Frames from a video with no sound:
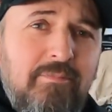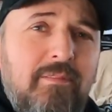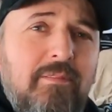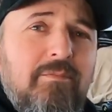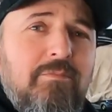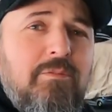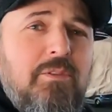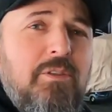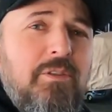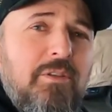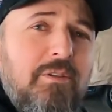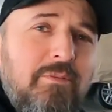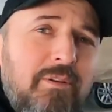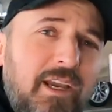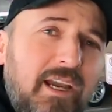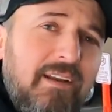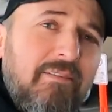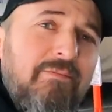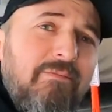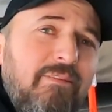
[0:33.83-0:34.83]
I'm sure we
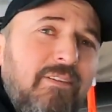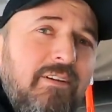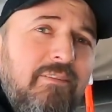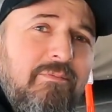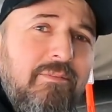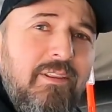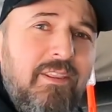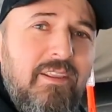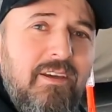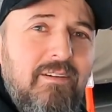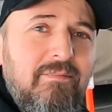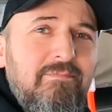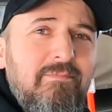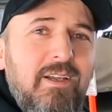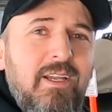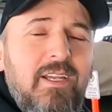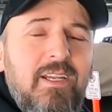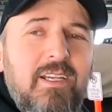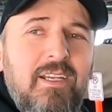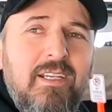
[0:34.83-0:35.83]
had fun with them
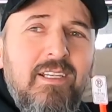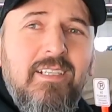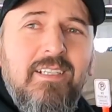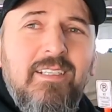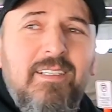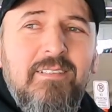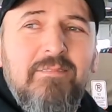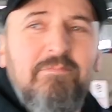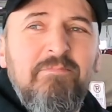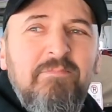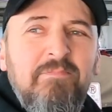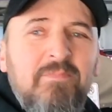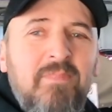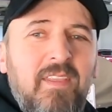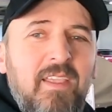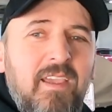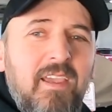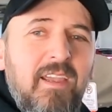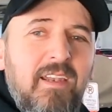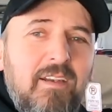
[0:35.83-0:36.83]

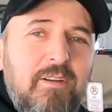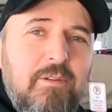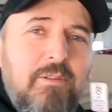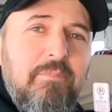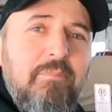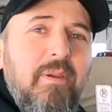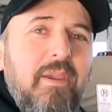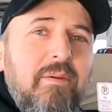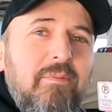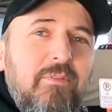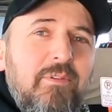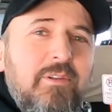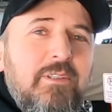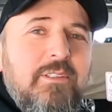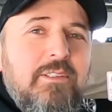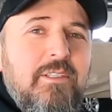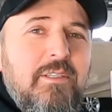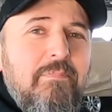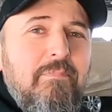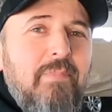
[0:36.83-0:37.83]
and good
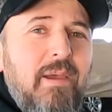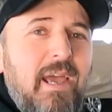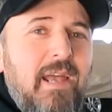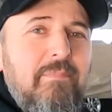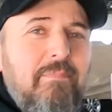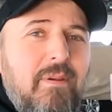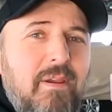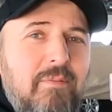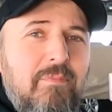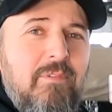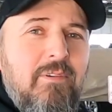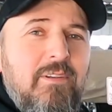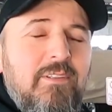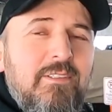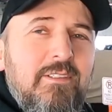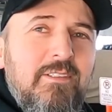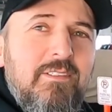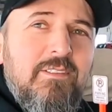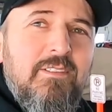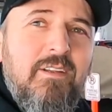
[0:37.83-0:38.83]
memories and bad
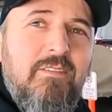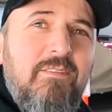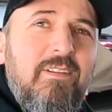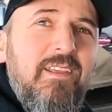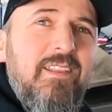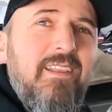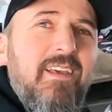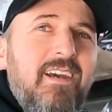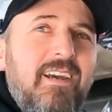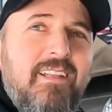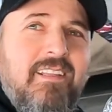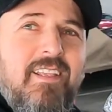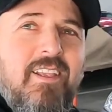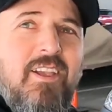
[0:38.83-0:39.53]
memories and stuff like that.